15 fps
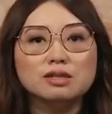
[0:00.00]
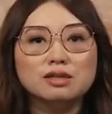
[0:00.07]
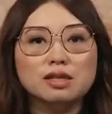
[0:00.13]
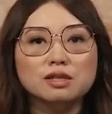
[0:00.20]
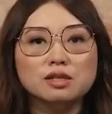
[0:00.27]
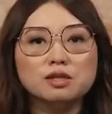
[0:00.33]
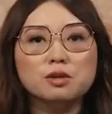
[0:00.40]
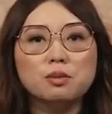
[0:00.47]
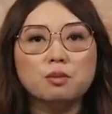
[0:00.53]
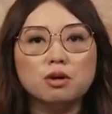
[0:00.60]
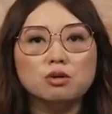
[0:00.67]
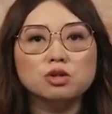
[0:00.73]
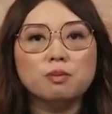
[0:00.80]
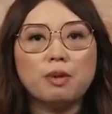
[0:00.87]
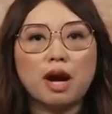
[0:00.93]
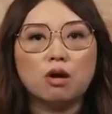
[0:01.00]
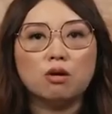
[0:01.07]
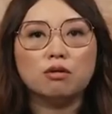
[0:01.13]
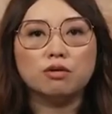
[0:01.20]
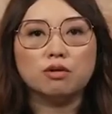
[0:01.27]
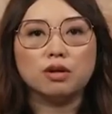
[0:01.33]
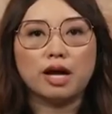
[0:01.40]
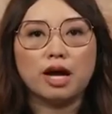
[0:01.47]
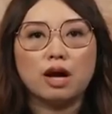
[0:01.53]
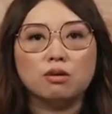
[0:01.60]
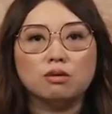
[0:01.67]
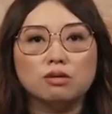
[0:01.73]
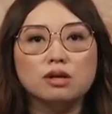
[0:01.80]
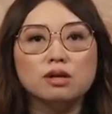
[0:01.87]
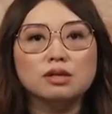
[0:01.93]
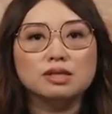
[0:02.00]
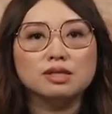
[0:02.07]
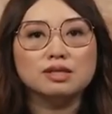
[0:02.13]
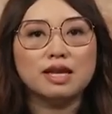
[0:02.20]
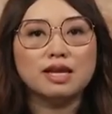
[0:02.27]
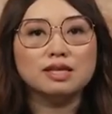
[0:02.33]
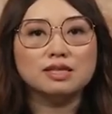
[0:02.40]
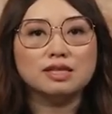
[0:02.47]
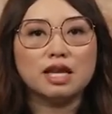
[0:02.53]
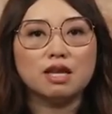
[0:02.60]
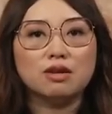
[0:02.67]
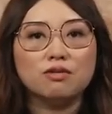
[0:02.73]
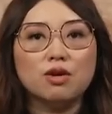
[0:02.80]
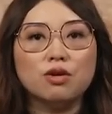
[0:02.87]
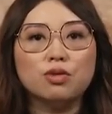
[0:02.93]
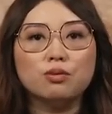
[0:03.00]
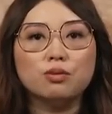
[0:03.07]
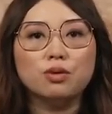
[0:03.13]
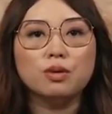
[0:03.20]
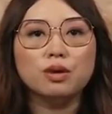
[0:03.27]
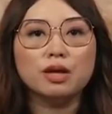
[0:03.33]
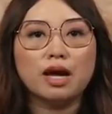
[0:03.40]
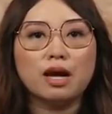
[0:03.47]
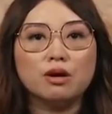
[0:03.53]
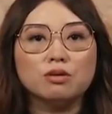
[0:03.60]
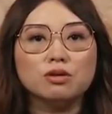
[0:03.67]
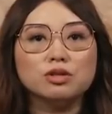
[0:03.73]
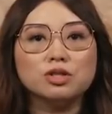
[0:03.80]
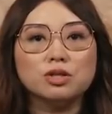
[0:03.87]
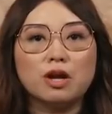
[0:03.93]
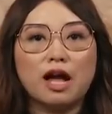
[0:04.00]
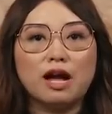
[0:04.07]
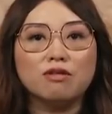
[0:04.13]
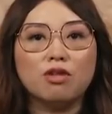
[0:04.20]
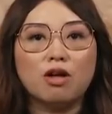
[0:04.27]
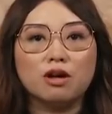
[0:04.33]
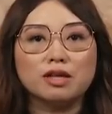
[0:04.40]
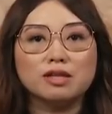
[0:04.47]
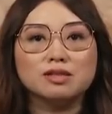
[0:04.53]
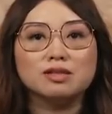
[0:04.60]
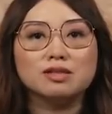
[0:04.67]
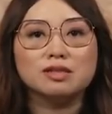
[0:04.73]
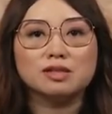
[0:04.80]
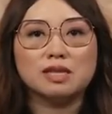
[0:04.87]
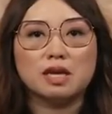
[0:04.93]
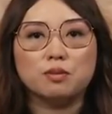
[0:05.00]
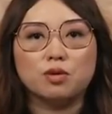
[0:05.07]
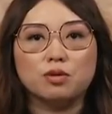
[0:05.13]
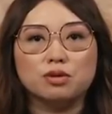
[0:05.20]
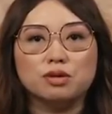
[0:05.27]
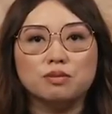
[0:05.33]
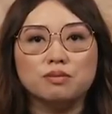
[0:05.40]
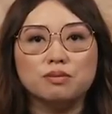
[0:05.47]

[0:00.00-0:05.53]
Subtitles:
Since it's the most powerful account, to stay safe, the root account should have logins disabled.